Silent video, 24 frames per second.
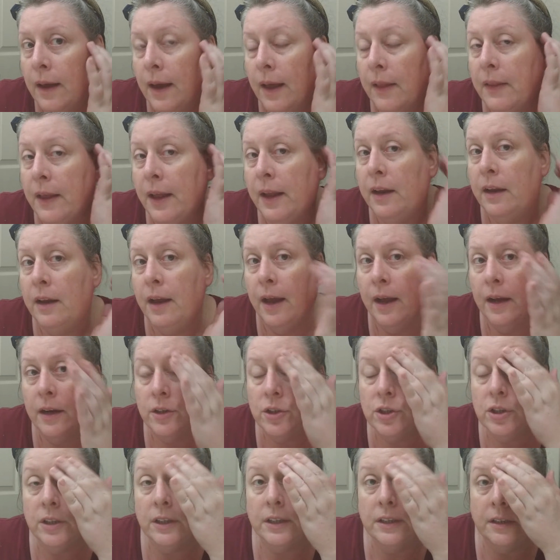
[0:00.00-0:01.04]
And that
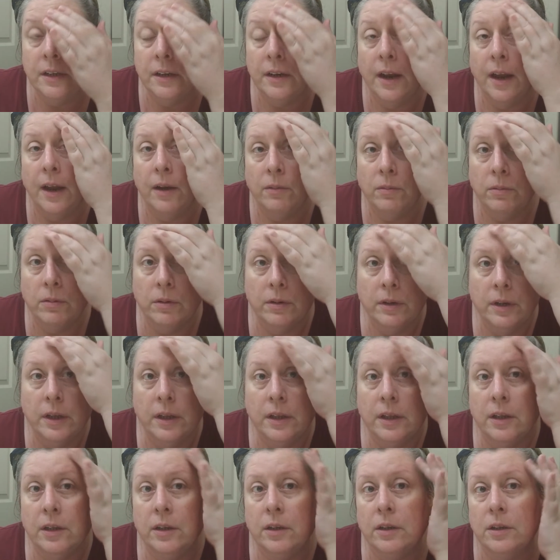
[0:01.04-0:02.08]
actually did a
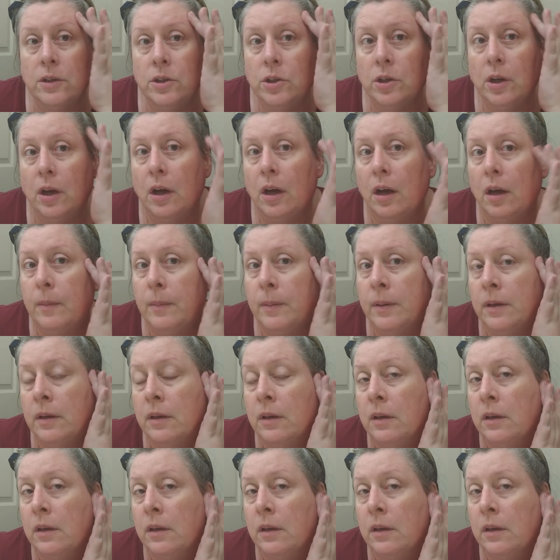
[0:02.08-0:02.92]
really good job